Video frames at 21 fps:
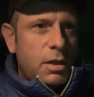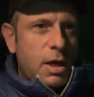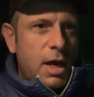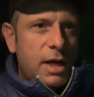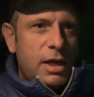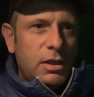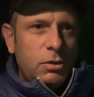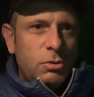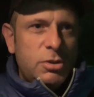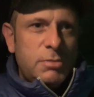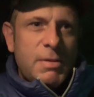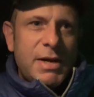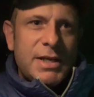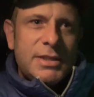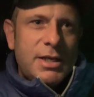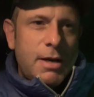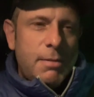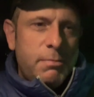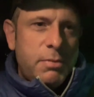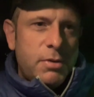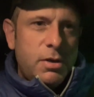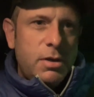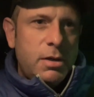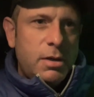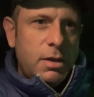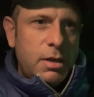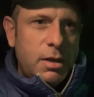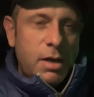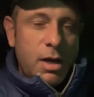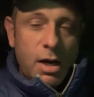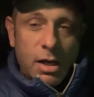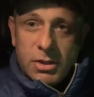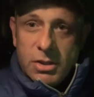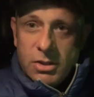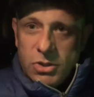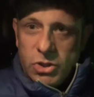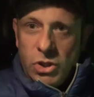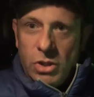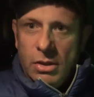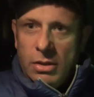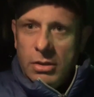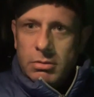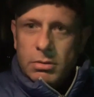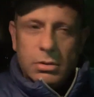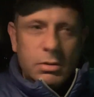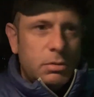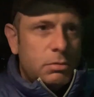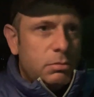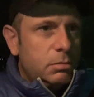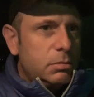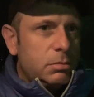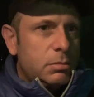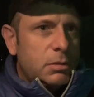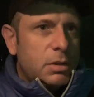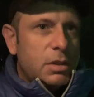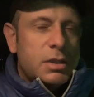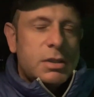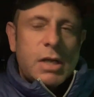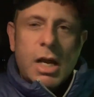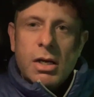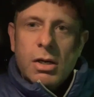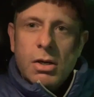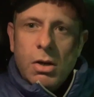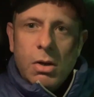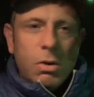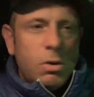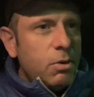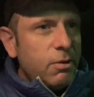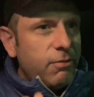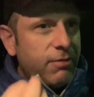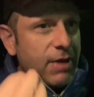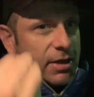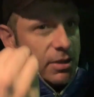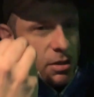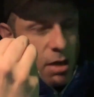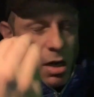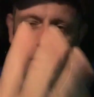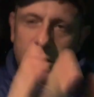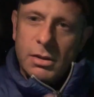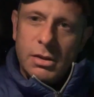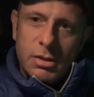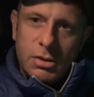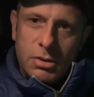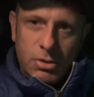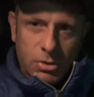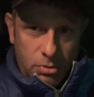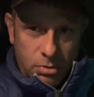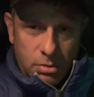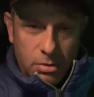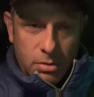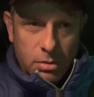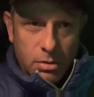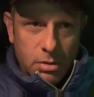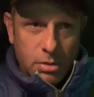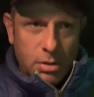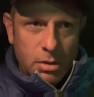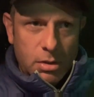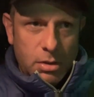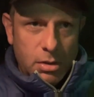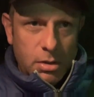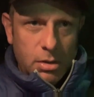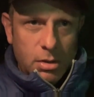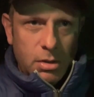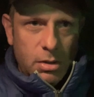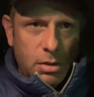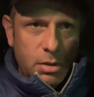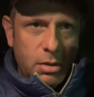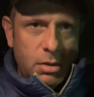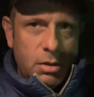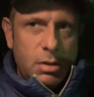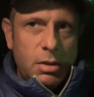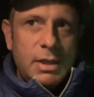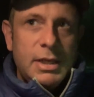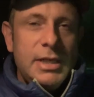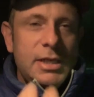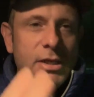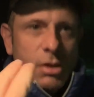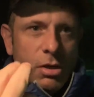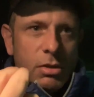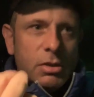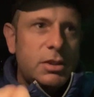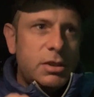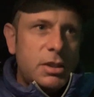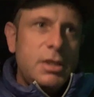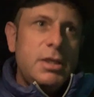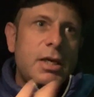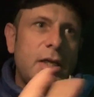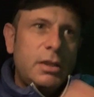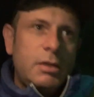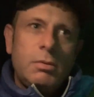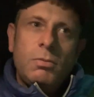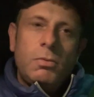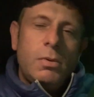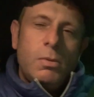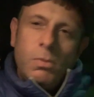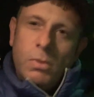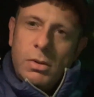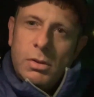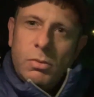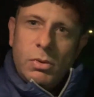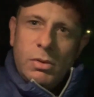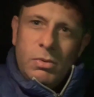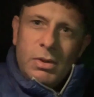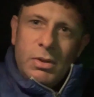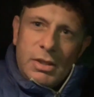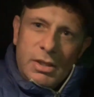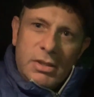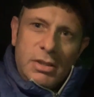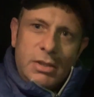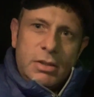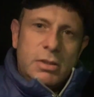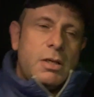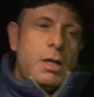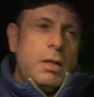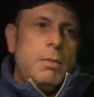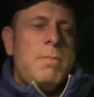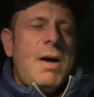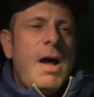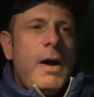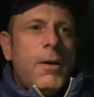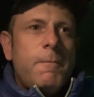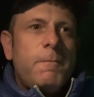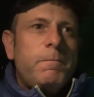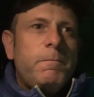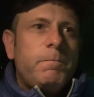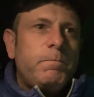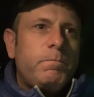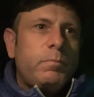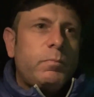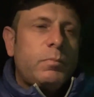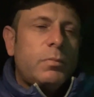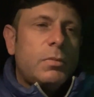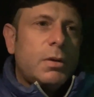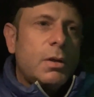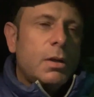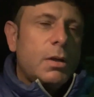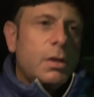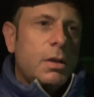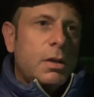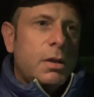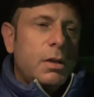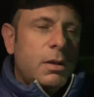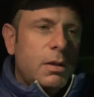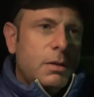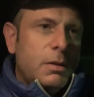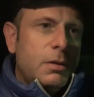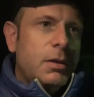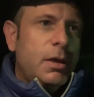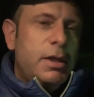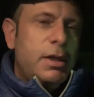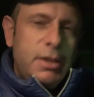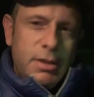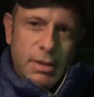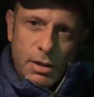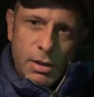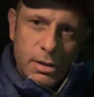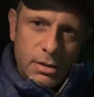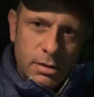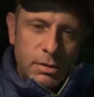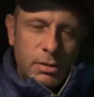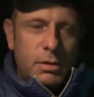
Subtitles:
I didn't lose my temper. I just chilled. Because I know if I talk to this dude, he gonna see that what this is all about. And he did.